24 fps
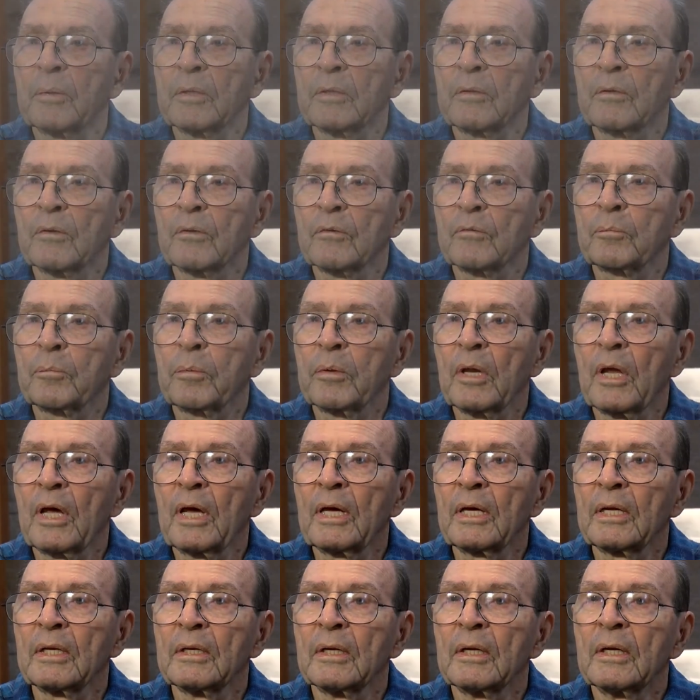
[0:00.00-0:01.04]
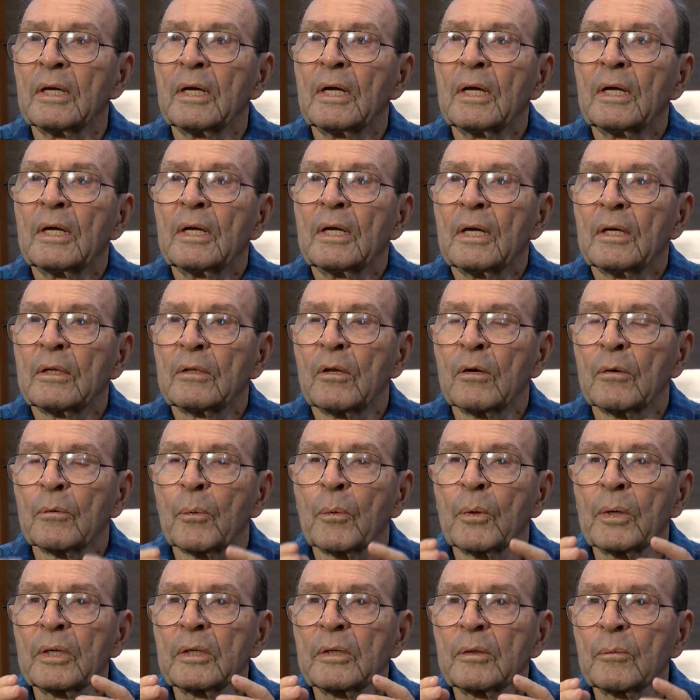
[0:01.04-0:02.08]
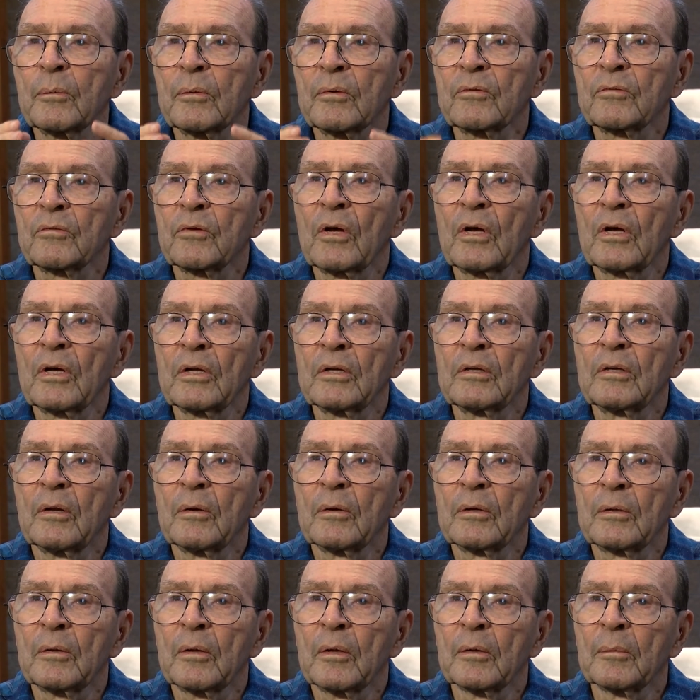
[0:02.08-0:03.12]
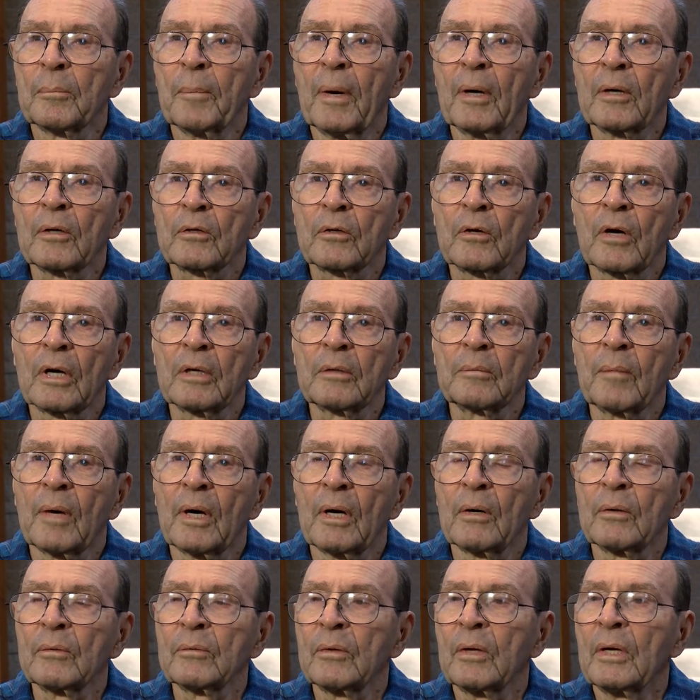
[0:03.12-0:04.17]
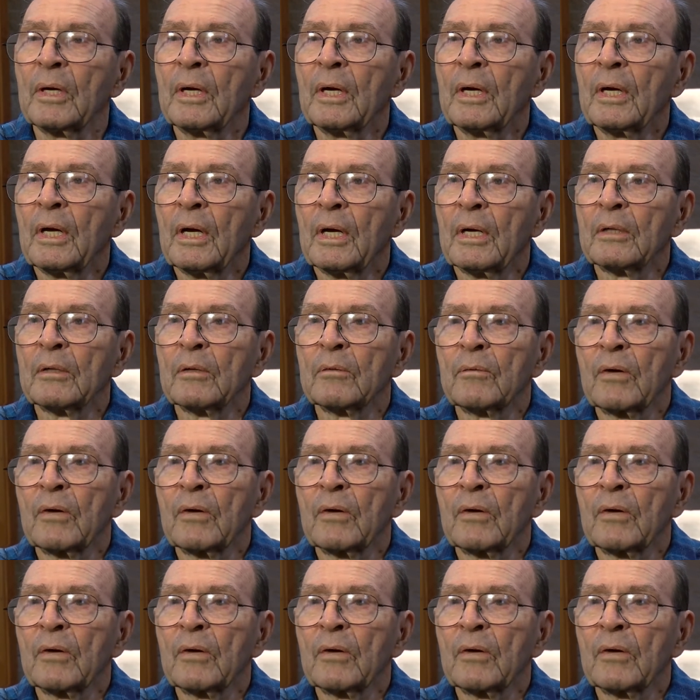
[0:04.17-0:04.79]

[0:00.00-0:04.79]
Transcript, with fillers: with this plane the wing was on the, the gun mount, and the